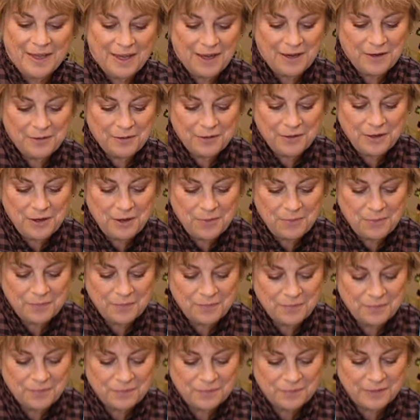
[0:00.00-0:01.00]
out come
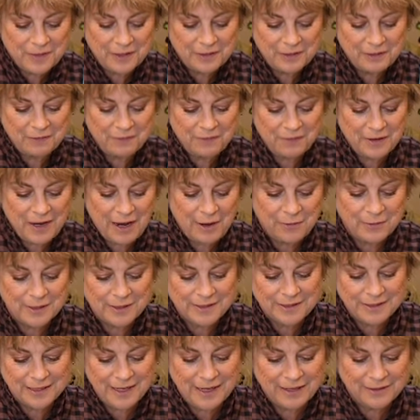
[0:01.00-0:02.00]
the
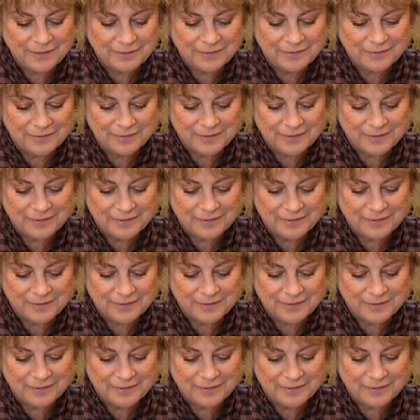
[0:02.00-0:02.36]
flowers now.